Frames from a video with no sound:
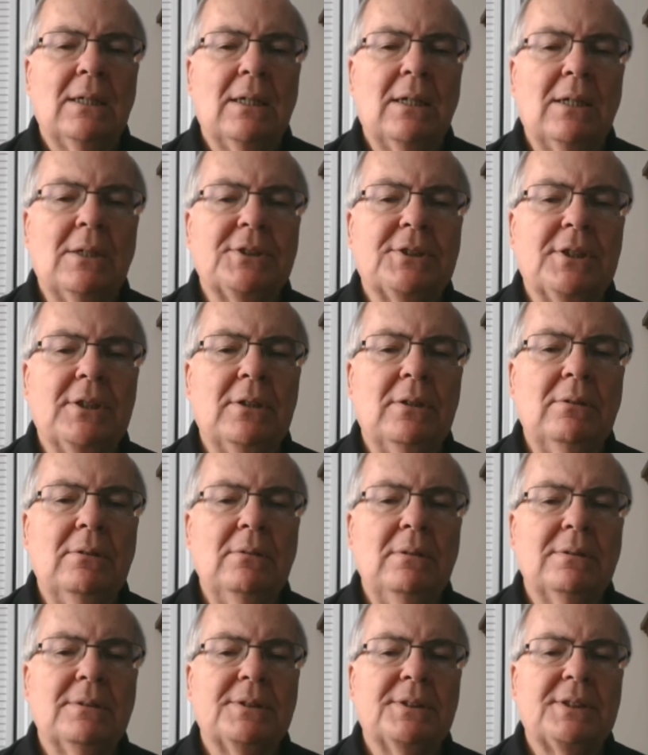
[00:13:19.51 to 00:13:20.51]

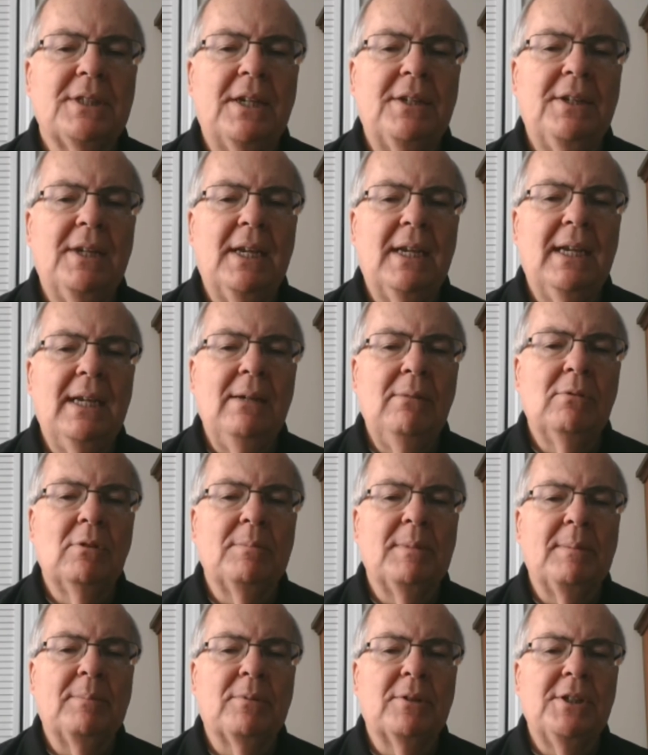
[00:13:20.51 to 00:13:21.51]
Also, Sunday we'll
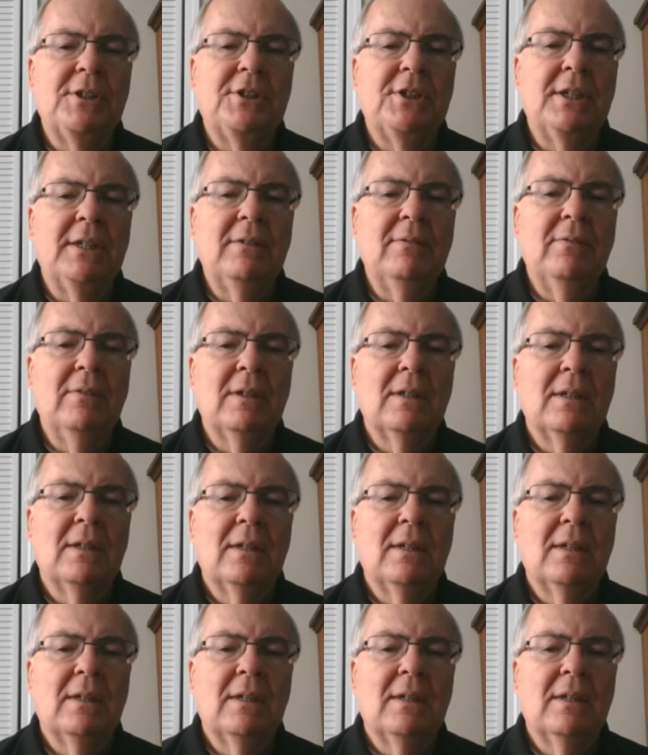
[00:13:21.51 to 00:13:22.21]
be preaching